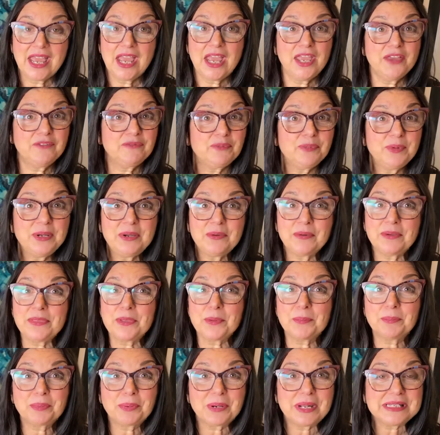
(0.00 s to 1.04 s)
If we are in the
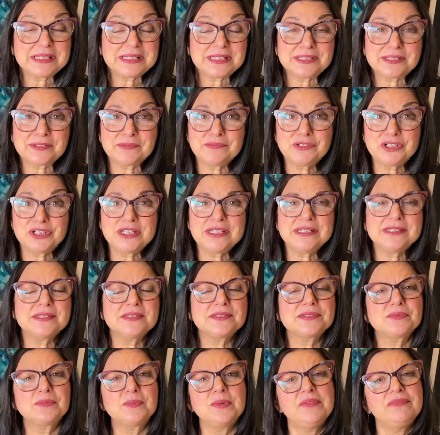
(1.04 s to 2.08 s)
presence of
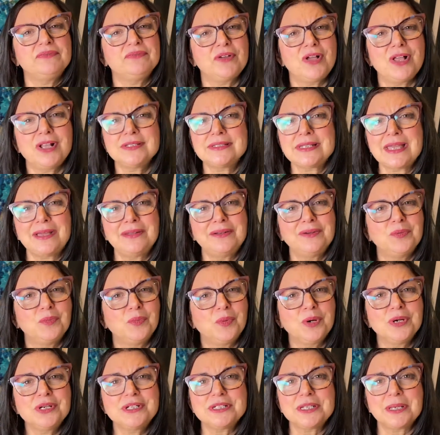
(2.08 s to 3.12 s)
Jesus, we fall down and
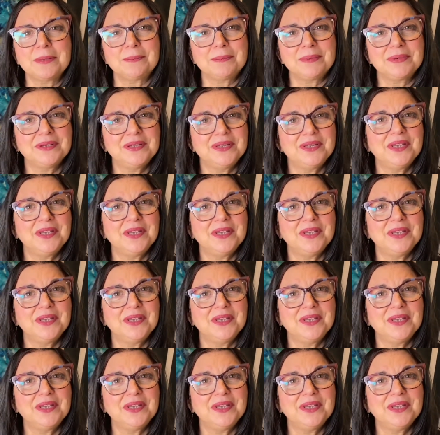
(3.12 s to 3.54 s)
worship.